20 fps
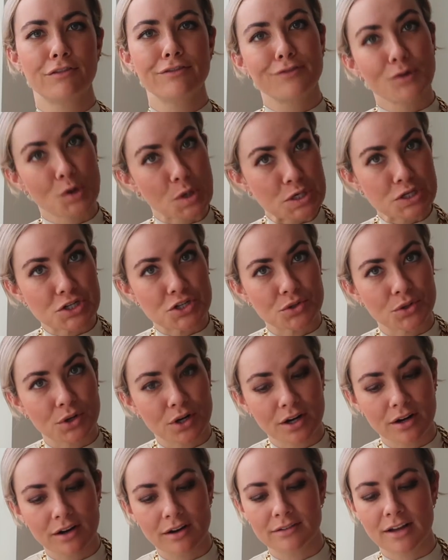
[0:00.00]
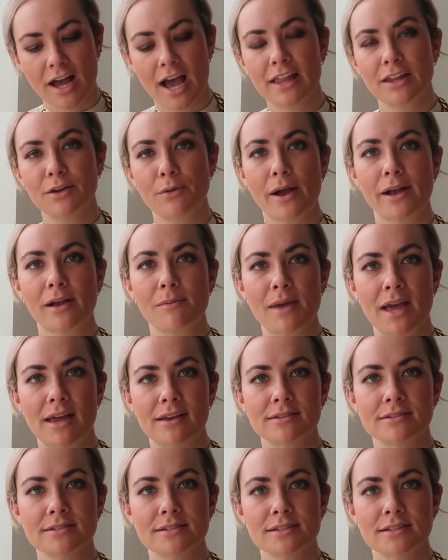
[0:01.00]
for sure. Highly
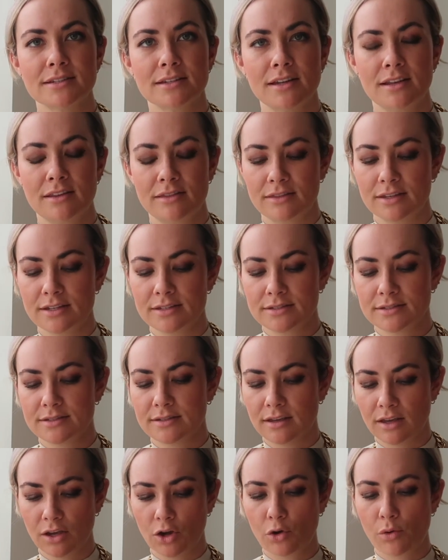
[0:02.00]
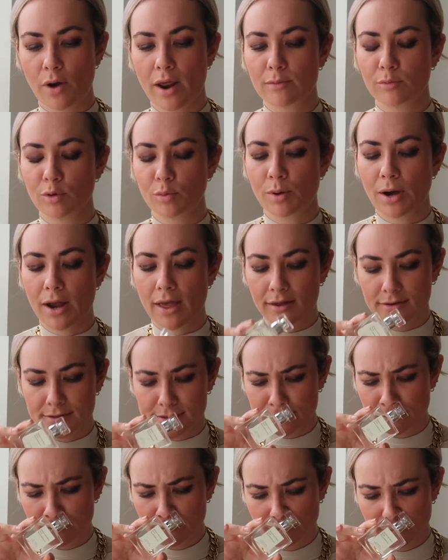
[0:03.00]
recommend this incredible brand.